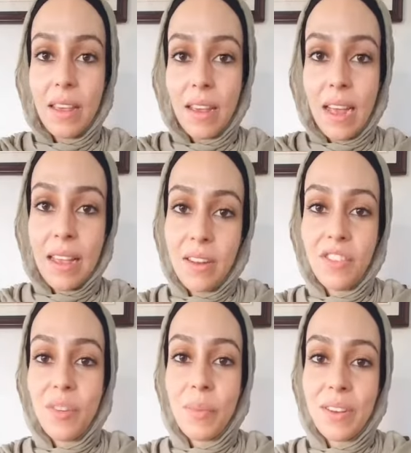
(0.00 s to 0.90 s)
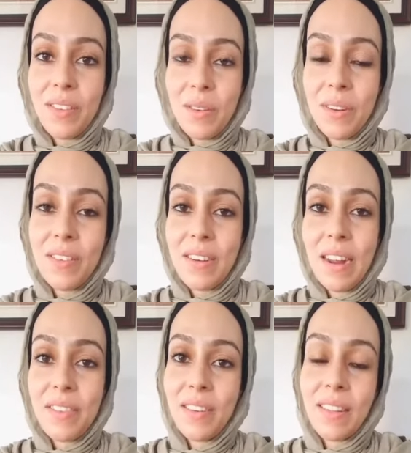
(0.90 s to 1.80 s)
I can ship it to you
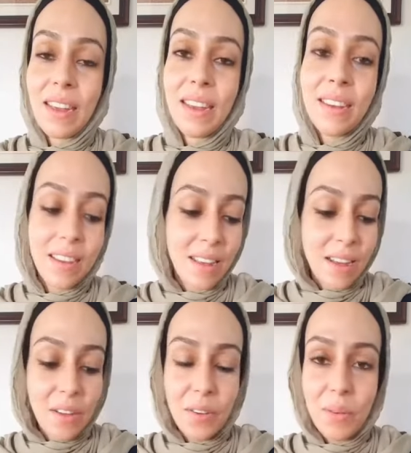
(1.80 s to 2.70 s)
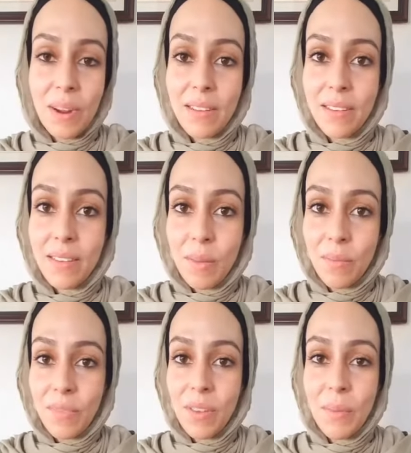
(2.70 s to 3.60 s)
internationally. Otherwise,
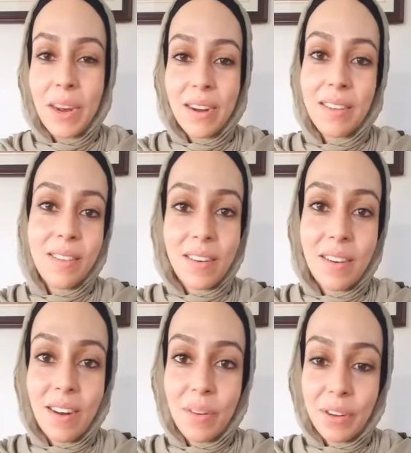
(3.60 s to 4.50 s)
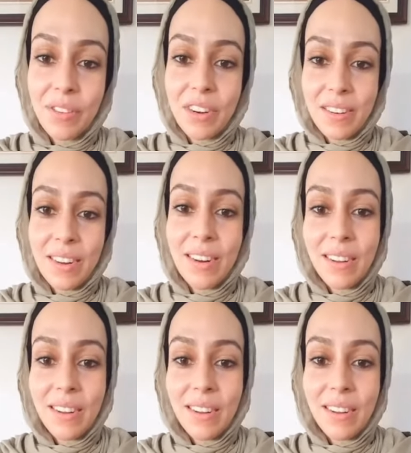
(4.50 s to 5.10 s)
some areas are restricted.